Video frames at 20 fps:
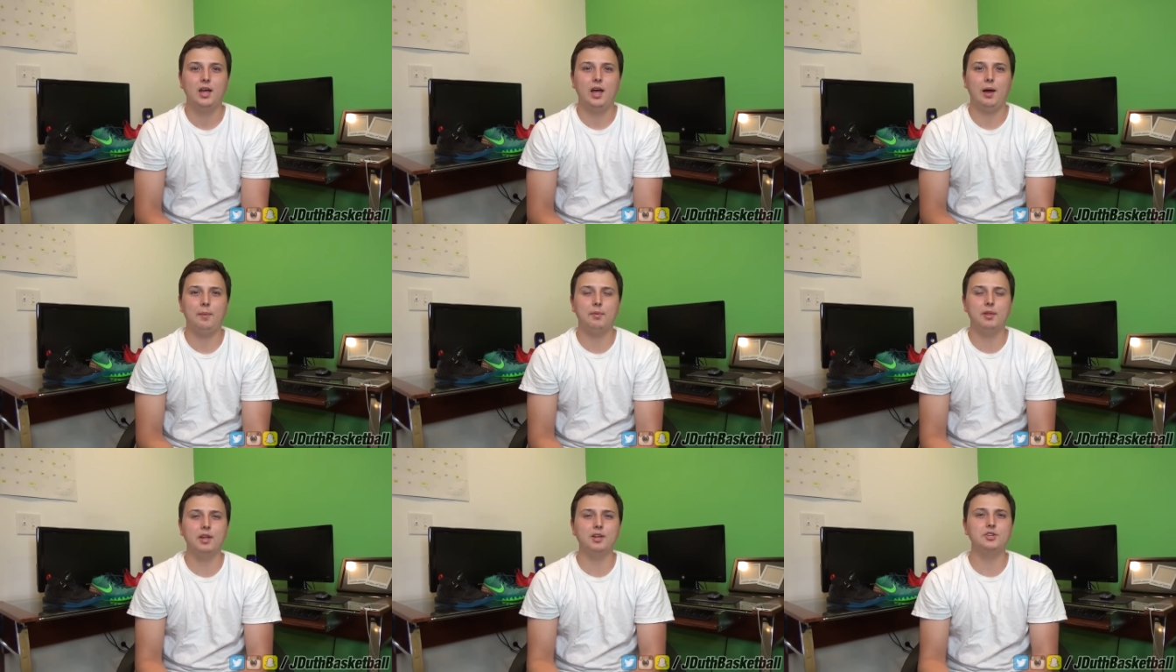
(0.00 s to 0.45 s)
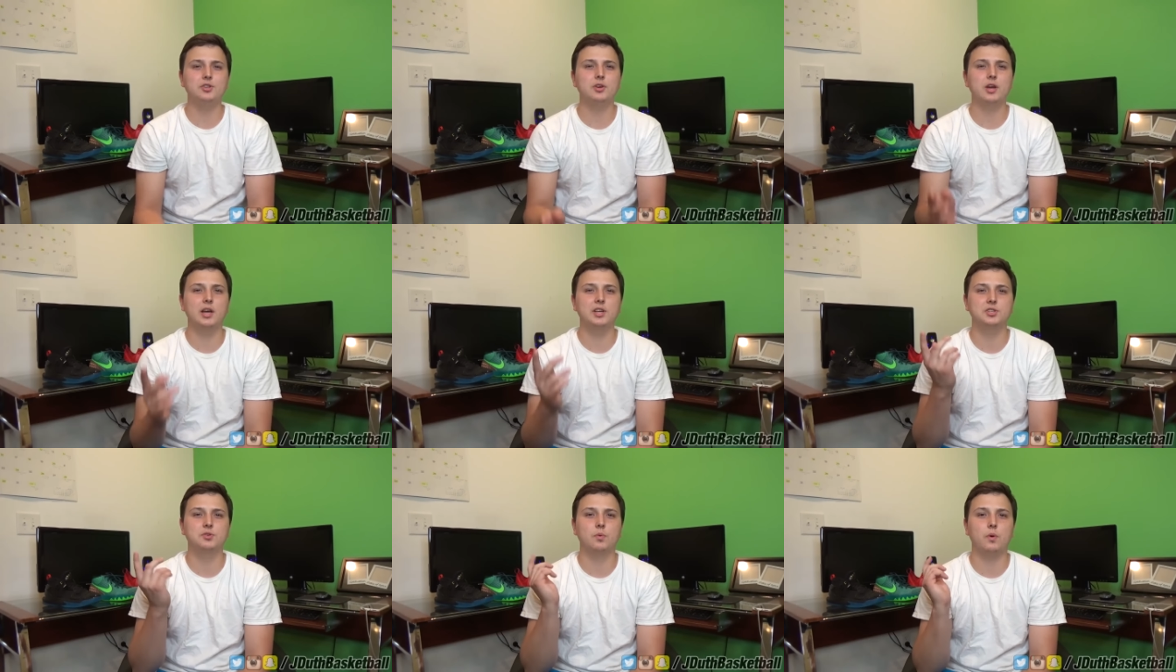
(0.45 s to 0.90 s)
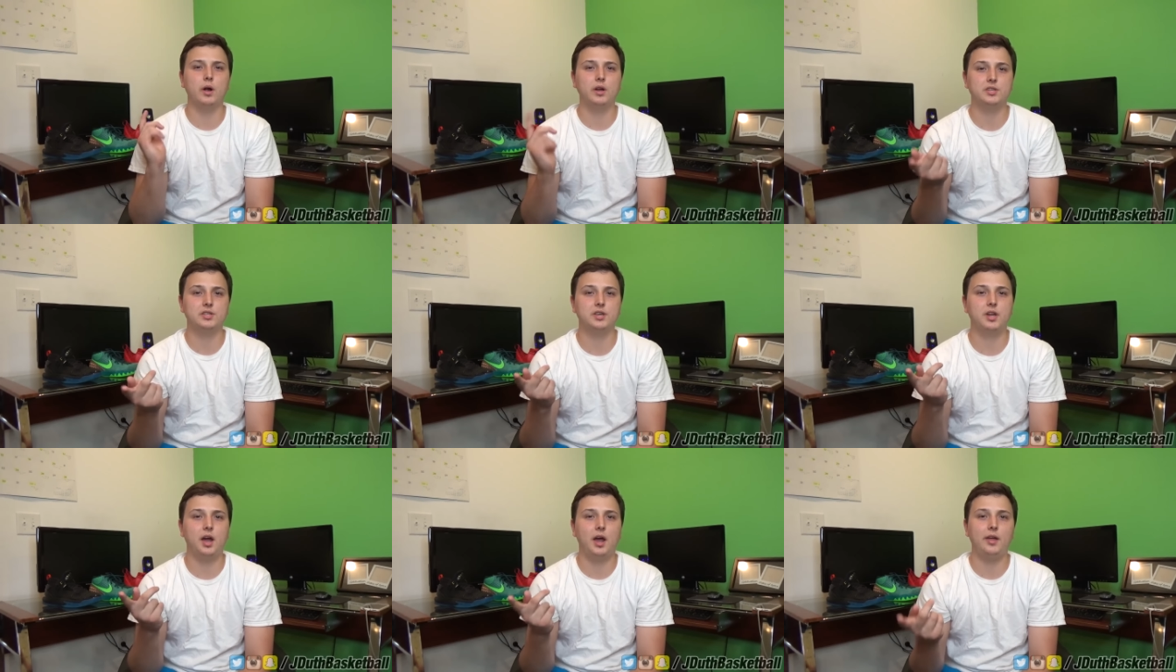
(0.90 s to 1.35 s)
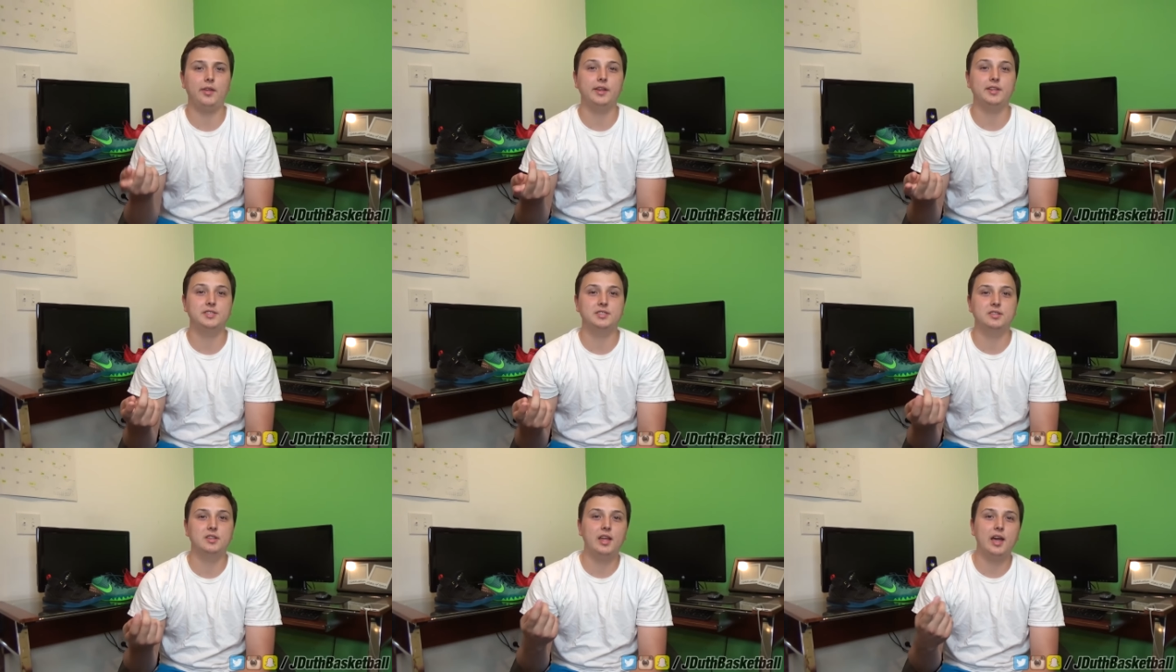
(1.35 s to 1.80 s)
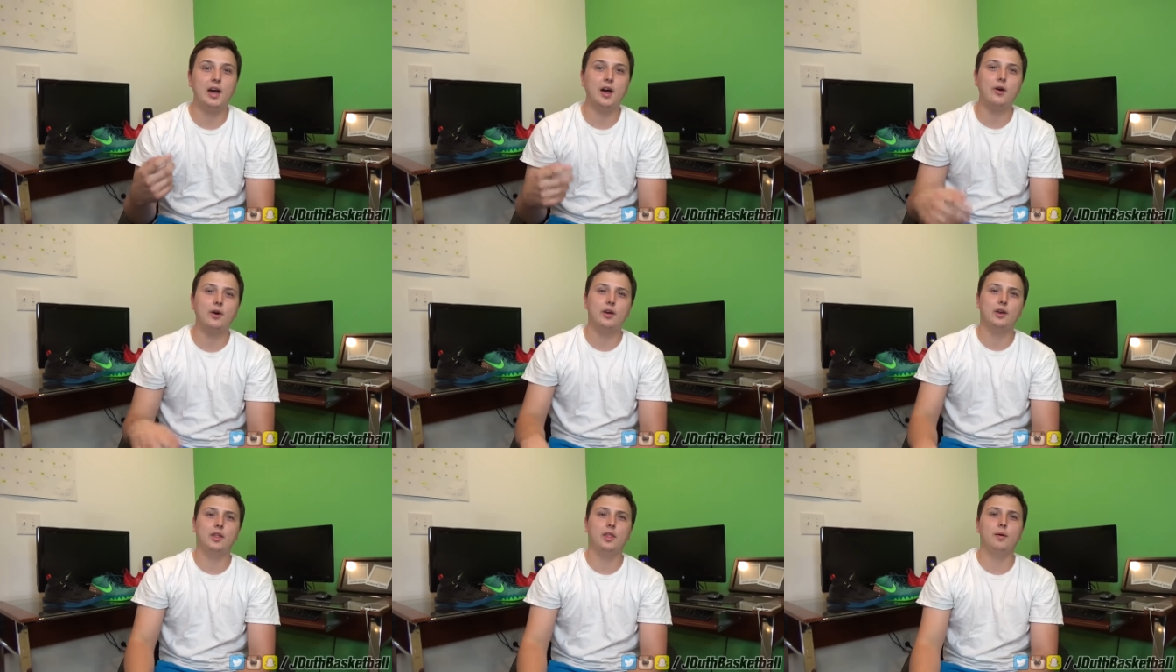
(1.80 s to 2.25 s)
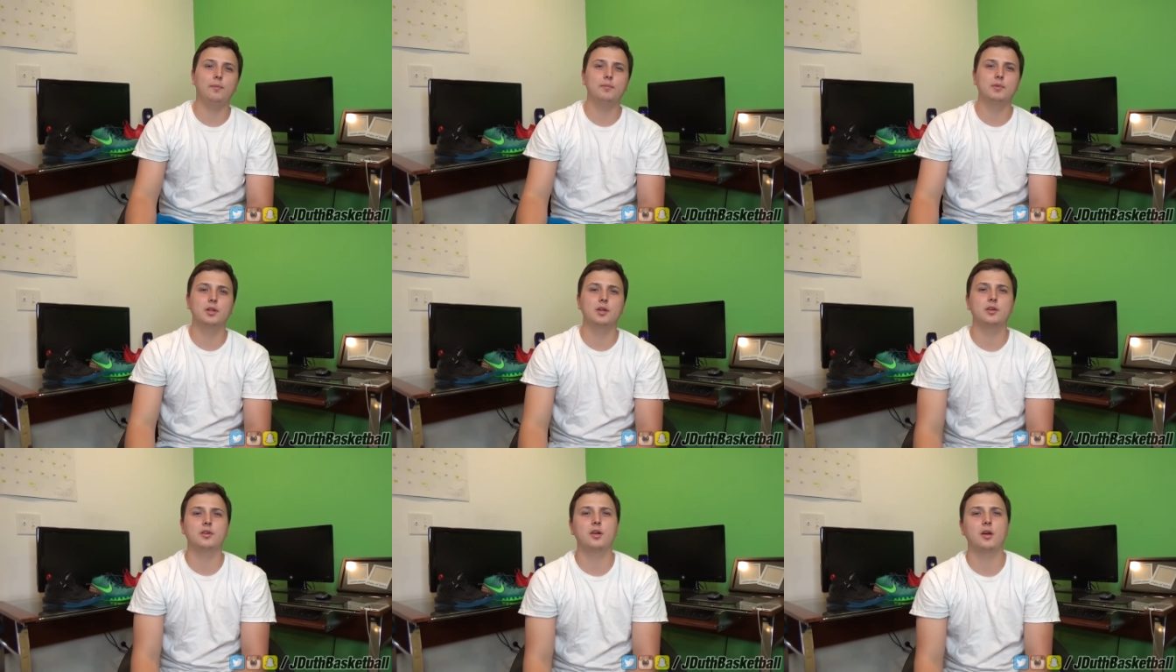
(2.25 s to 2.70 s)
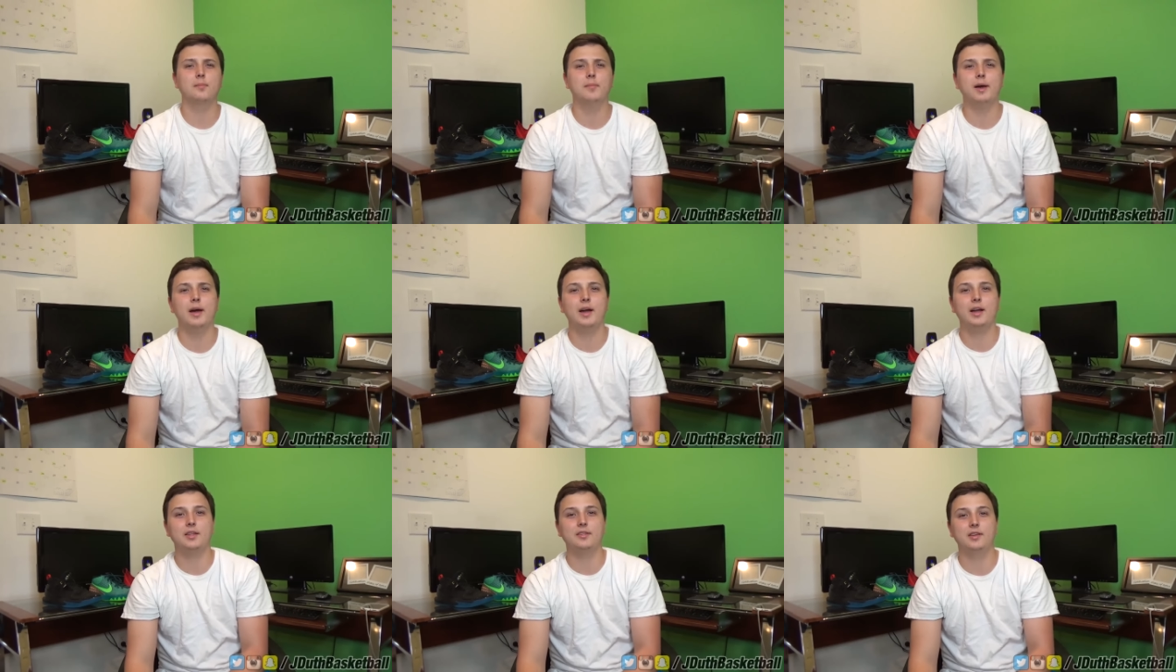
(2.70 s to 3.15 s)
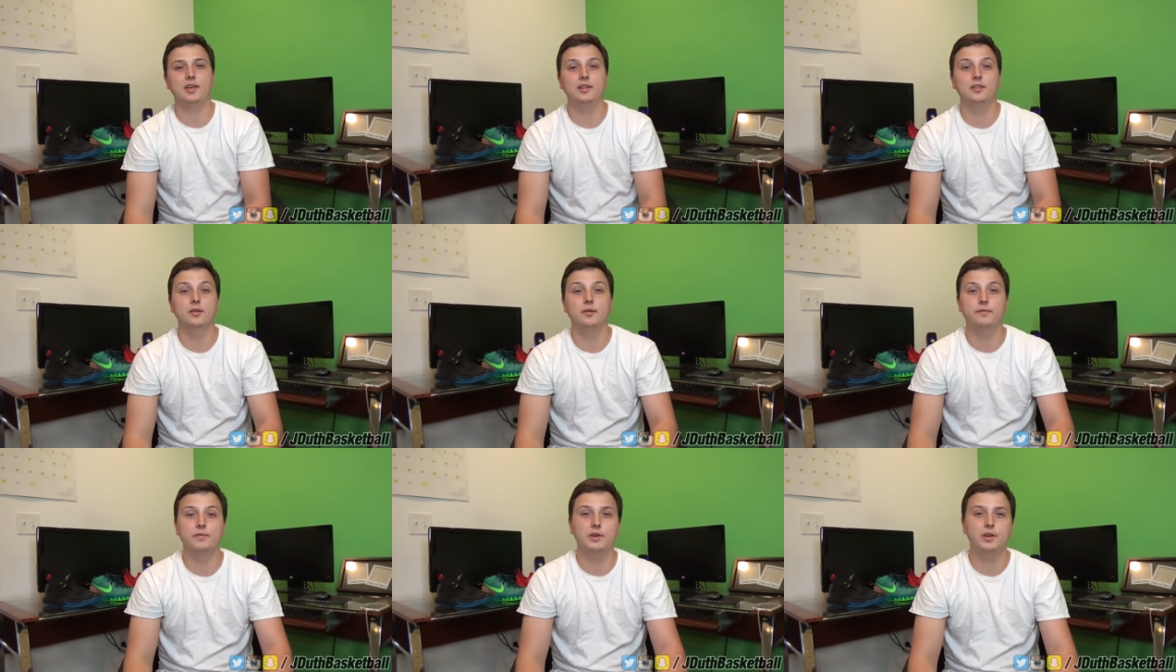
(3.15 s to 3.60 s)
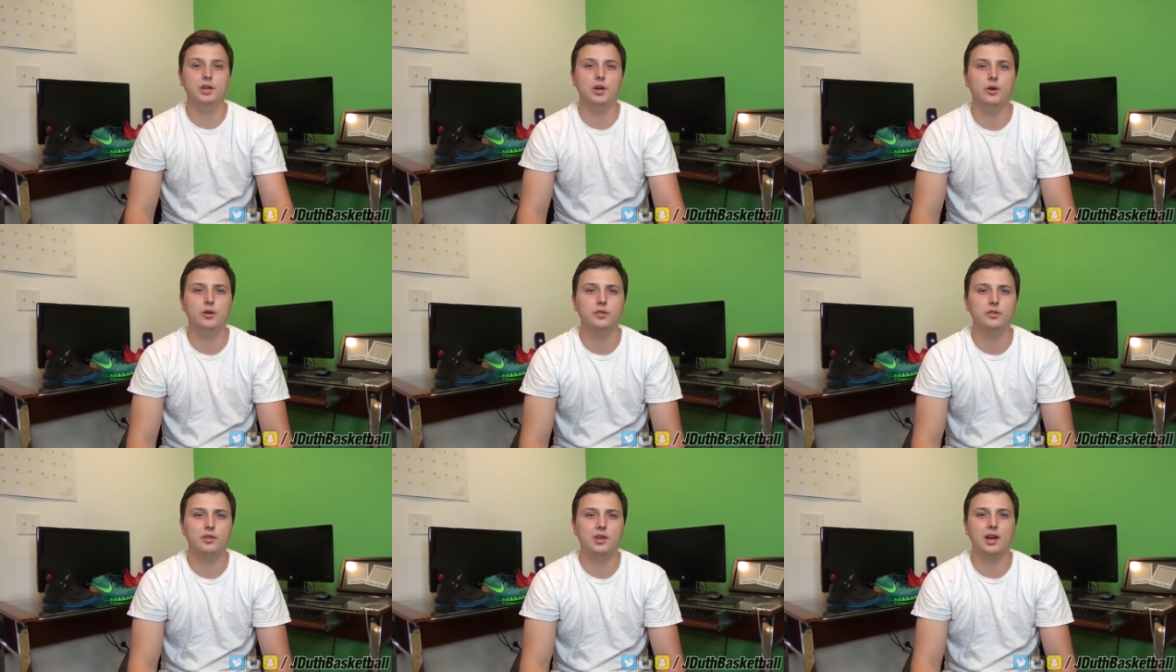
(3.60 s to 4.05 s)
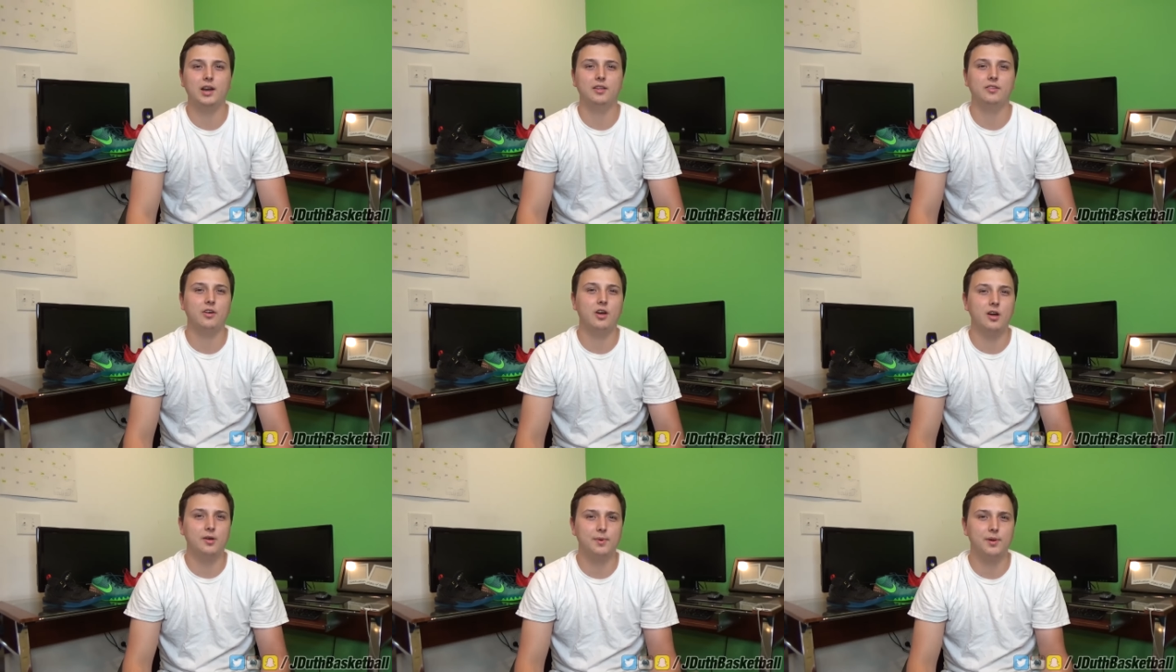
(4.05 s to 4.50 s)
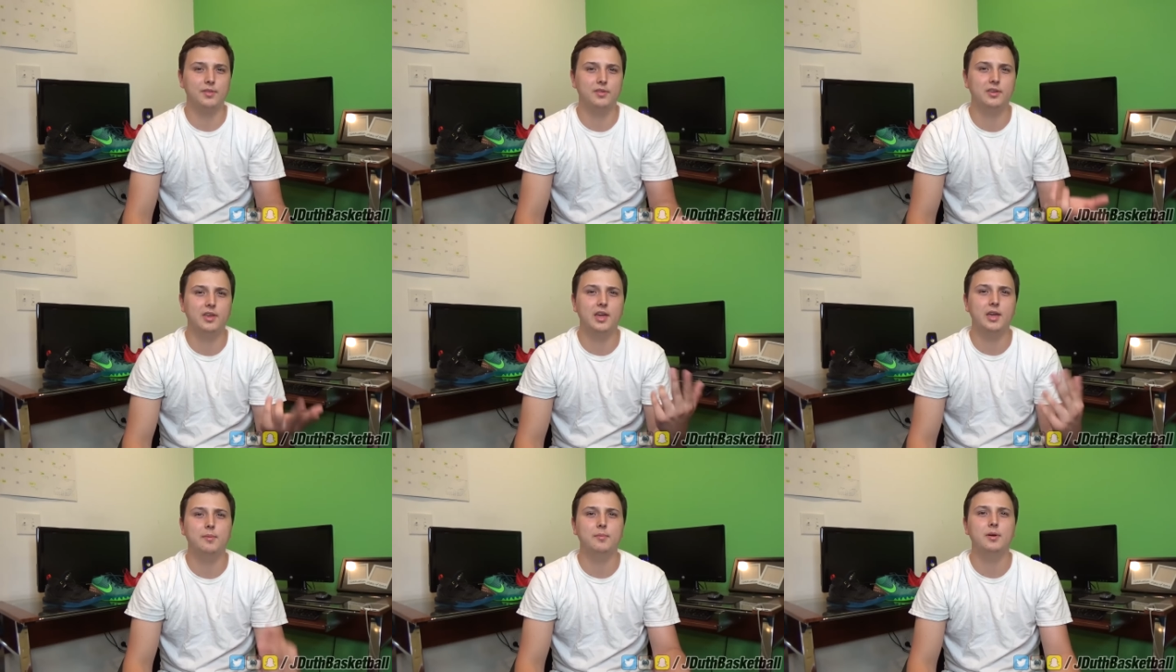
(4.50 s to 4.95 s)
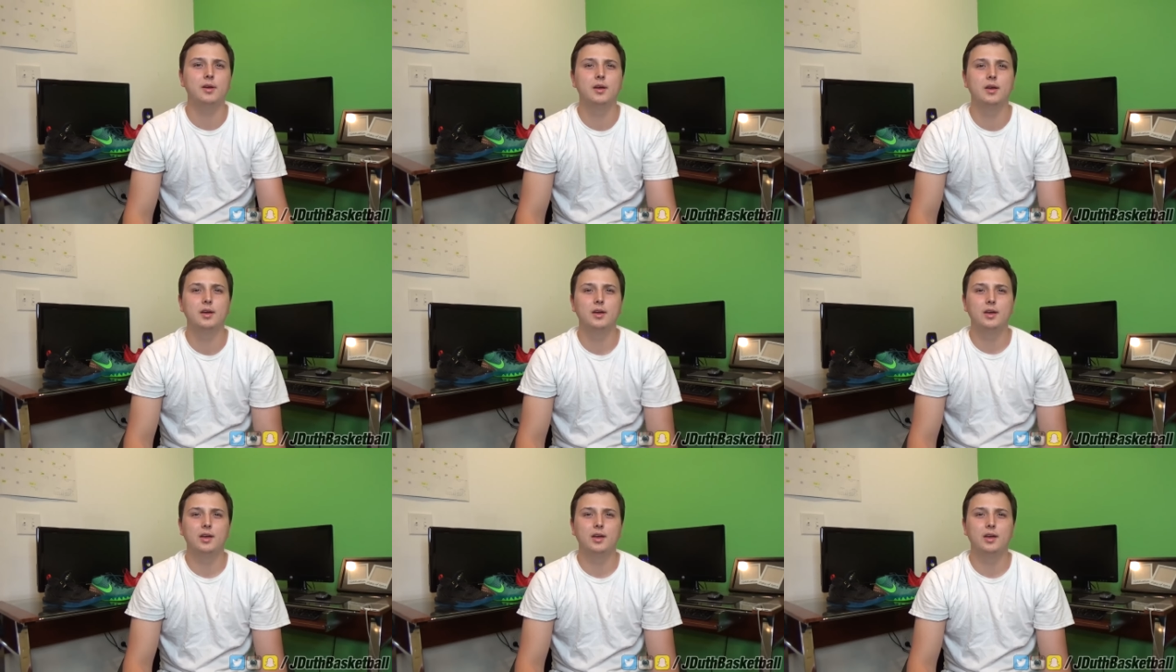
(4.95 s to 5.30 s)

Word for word: I'm gonna let you guys watch the highlights now and then I'm gonna come back at the end of the video and kind of talk about the game